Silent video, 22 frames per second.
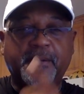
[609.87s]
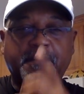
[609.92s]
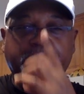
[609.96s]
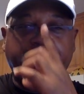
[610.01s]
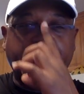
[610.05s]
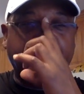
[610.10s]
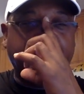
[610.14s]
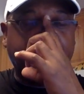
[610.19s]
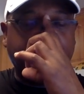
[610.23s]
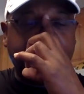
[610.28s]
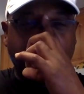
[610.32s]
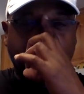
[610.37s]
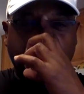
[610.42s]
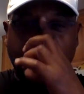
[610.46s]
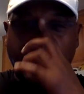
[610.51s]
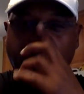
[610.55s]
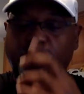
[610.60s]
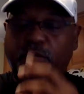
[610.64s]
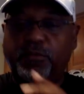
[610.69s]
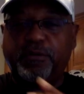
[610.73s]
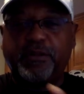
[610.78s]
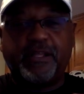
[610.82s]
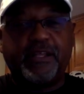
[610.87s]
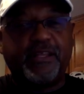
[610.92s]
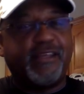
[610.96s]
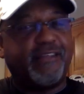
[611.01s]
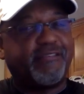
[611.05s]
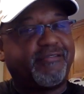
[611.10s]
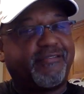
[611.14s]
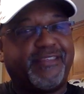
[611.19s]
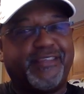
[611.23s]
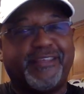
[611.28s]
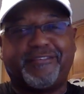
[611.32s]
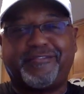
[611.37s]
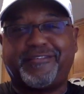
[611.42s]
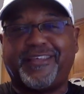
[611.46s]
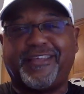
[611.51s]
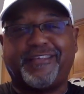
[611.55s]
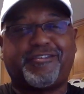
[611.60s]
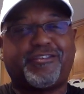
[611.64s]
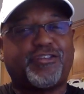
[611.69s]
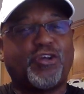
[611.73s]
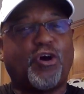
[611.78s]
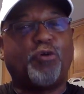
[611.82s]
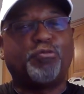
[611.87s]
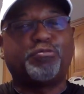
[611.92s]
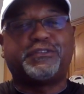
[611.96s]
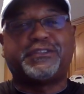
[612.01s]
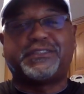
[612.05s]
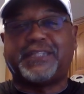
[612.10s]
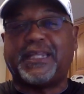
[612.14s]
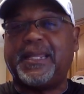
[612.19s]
but it's so